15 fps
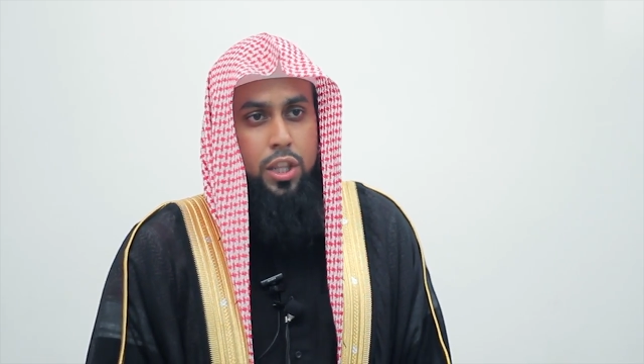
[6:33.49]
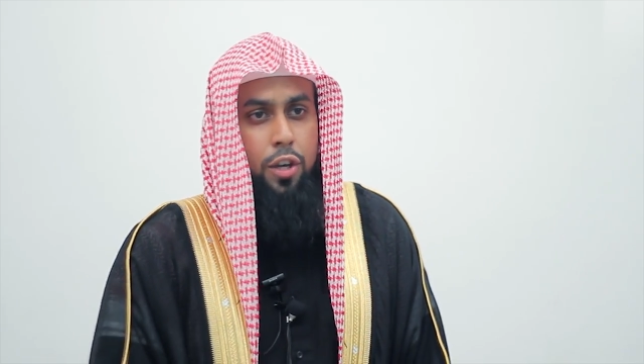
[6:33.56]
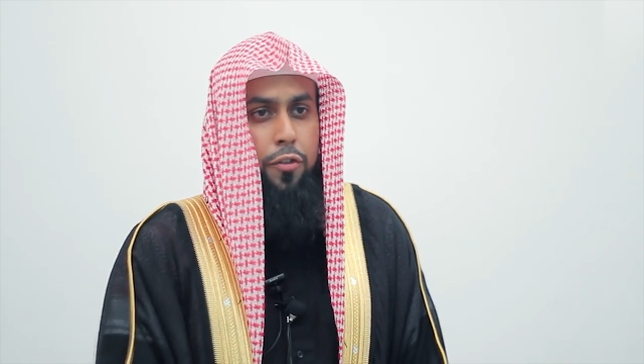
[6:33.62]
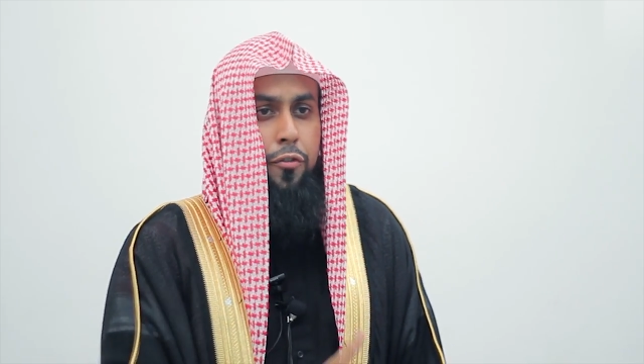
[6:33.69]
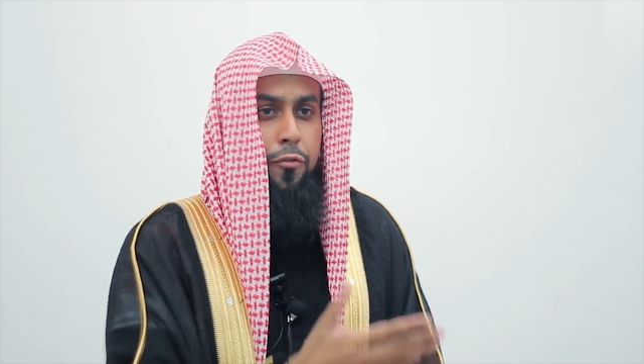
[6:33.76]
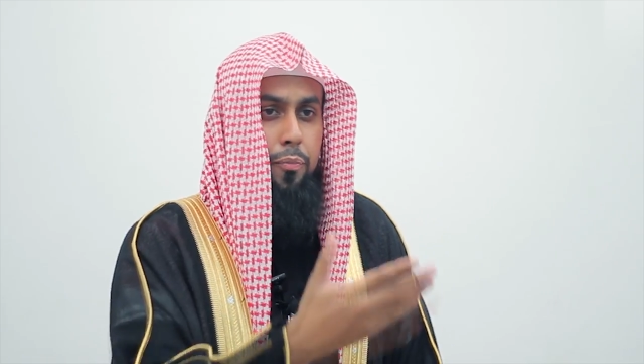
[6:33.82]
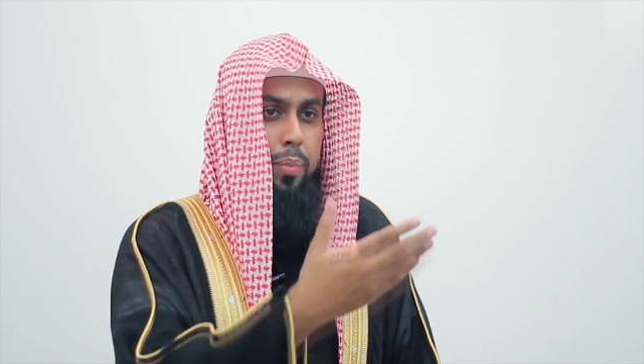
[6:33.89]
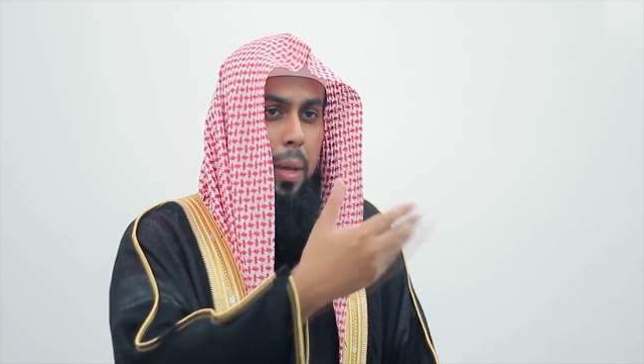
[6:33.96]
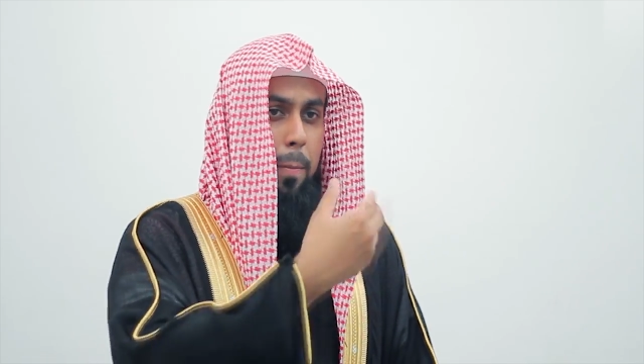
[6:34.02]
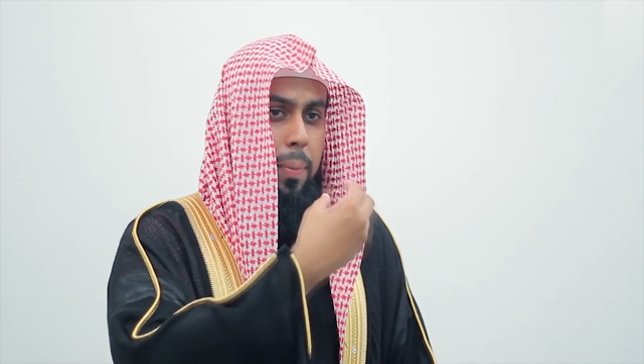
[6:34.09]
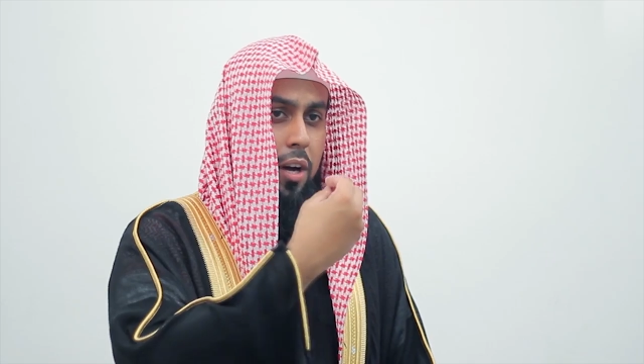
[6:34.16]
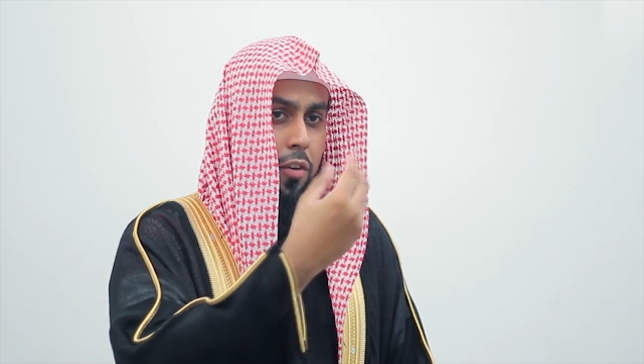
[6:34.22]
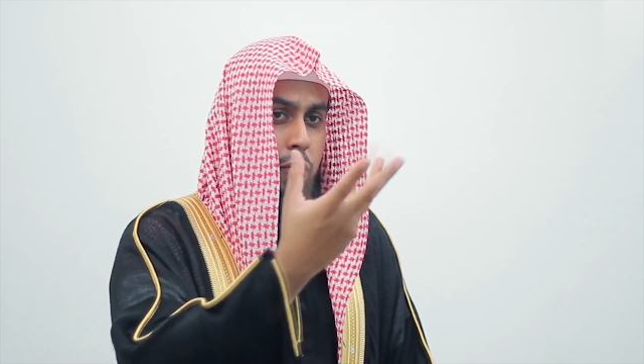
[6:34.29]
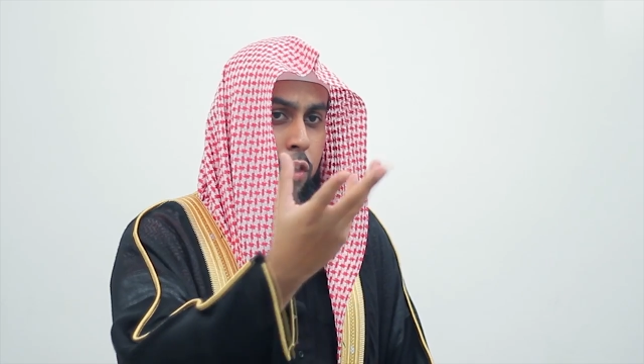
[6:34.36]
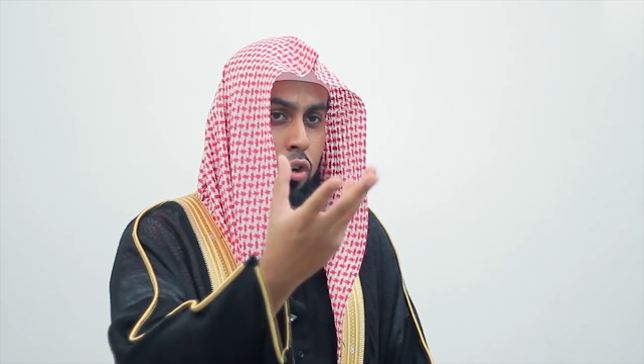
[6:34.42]
The, the
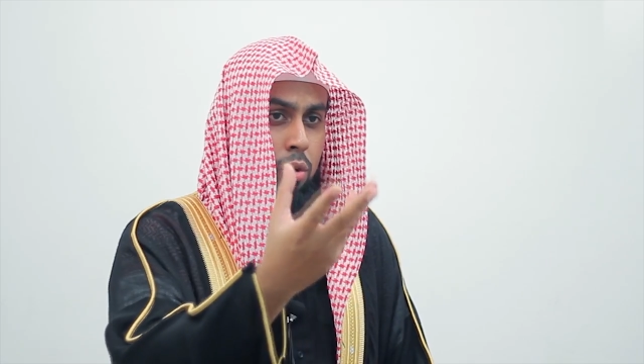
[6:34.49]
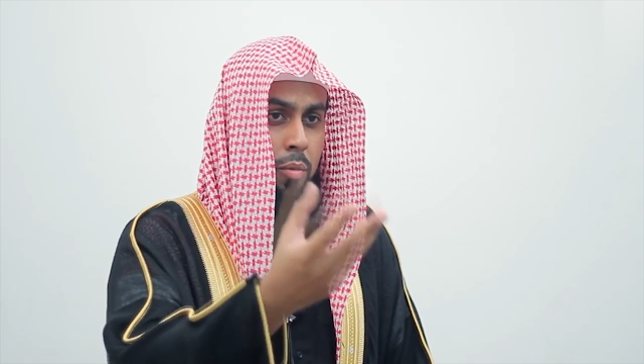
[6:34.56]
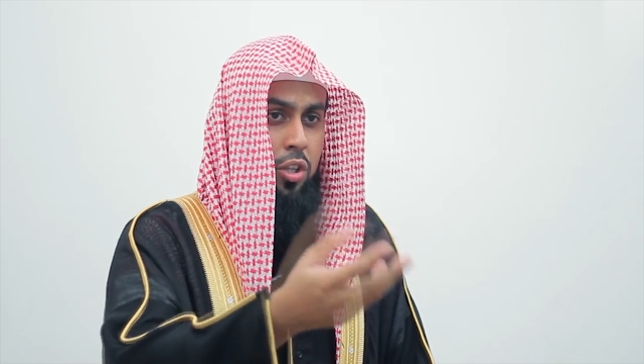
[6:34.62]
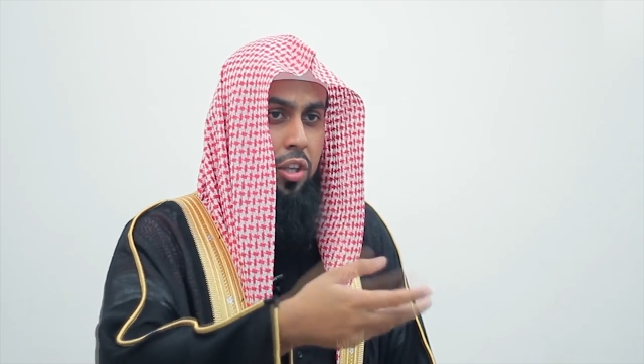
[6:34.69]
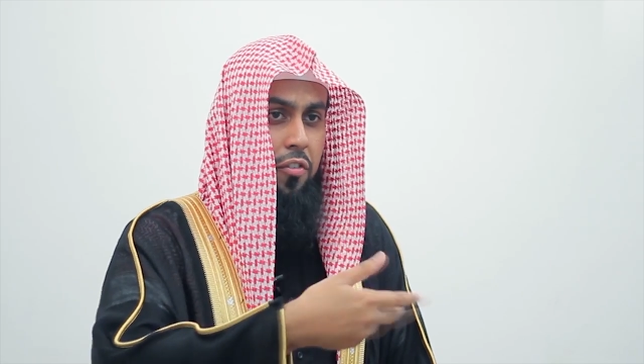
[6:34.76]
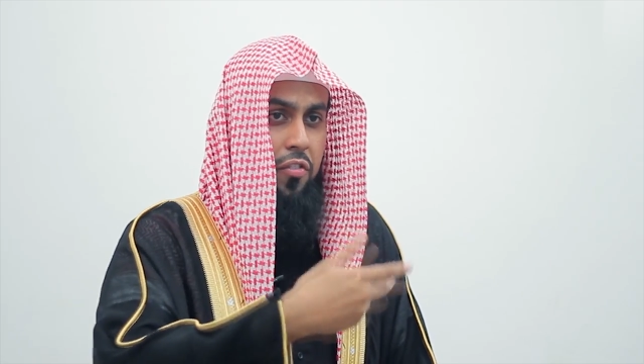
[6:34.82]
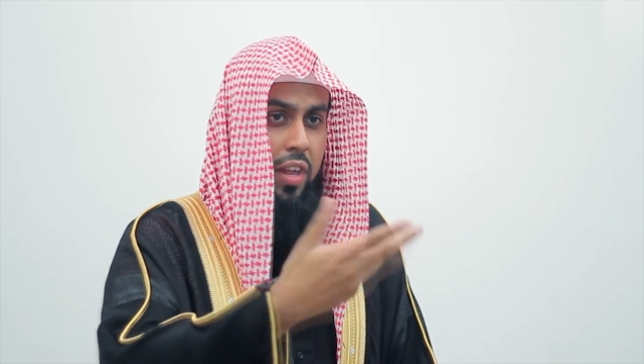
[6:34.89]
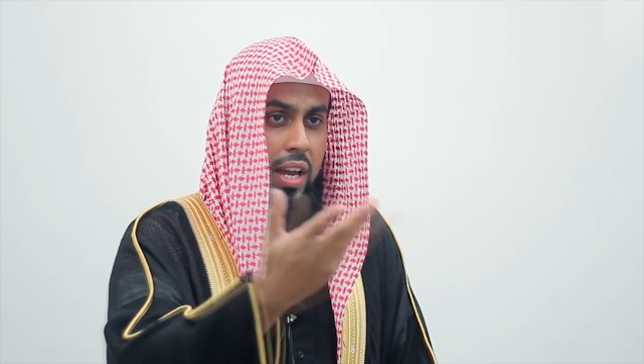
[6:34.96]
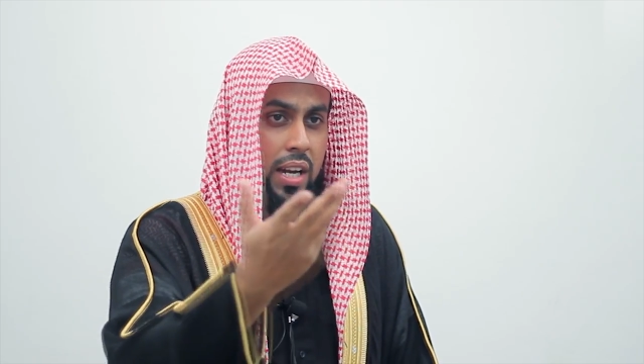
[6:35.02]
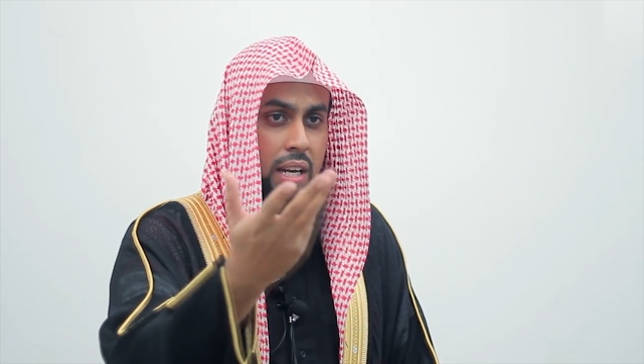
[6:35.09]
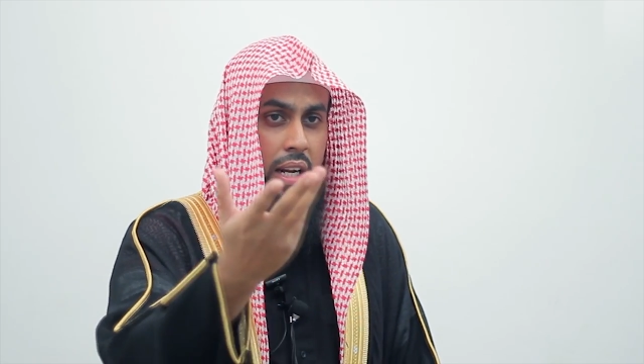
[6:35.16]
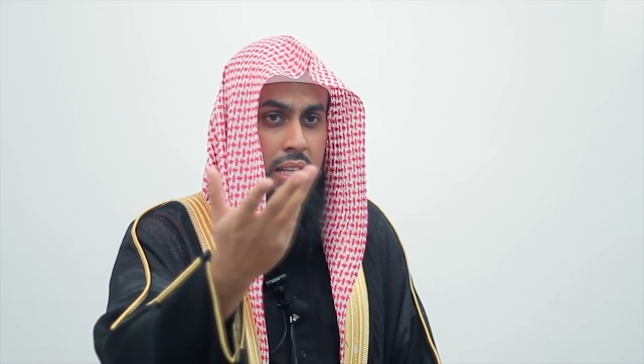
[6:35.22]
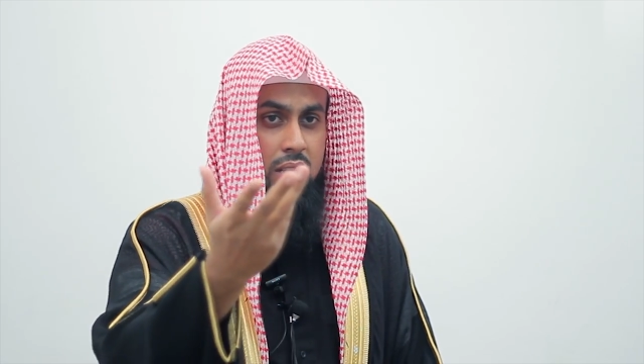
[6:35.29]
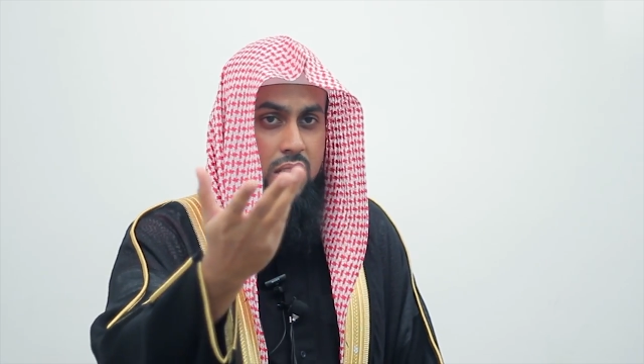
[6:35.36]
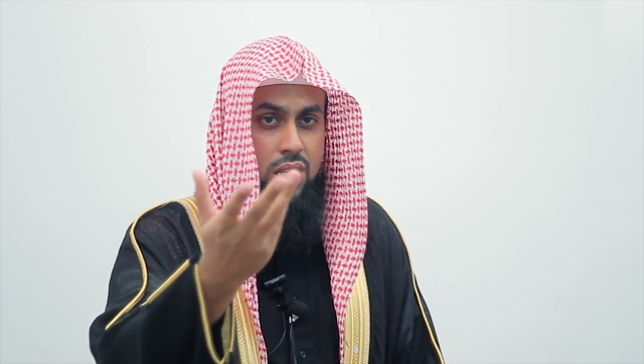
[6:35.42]
perfume or the
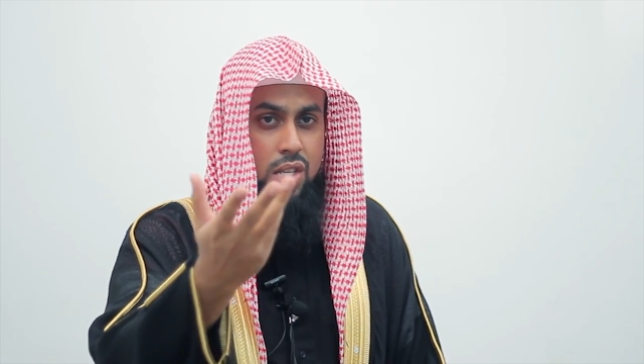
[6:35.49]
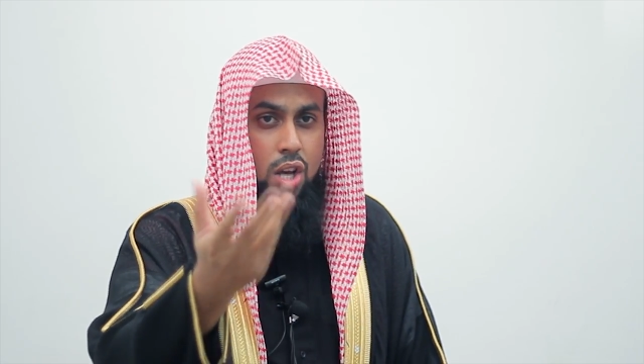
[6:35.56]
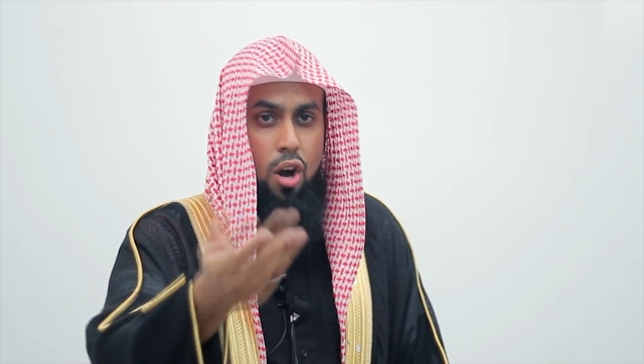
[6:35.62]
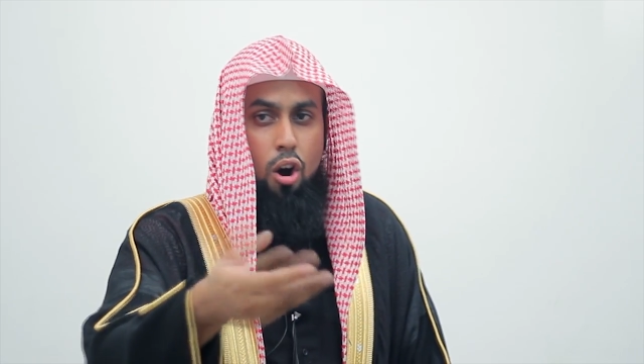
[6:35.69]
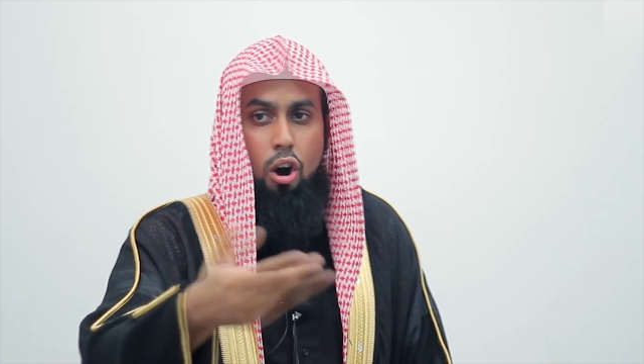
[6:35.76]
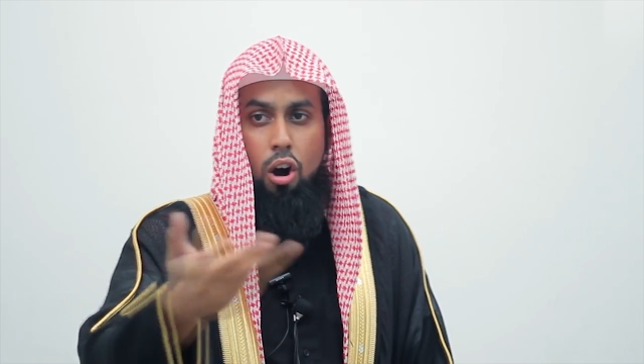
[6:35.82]
fragrance